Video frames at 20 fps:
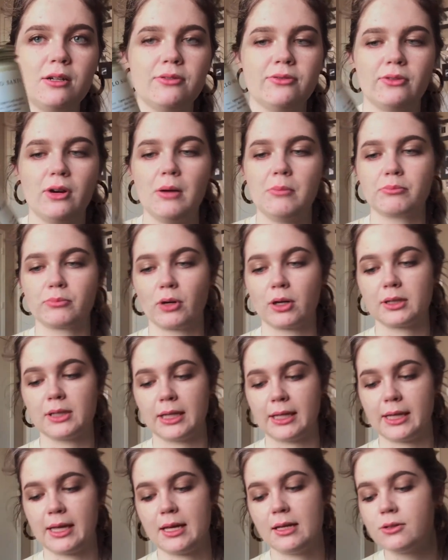from Brooklyn
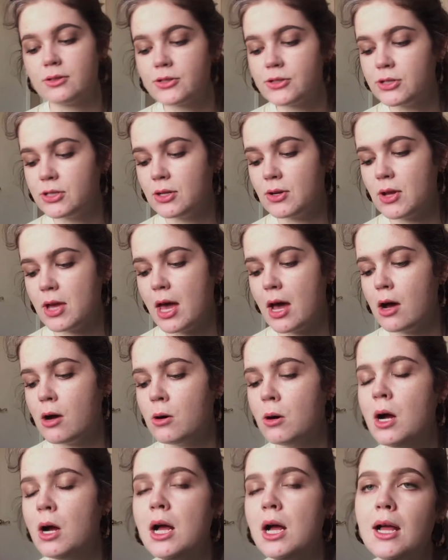Candle Studio.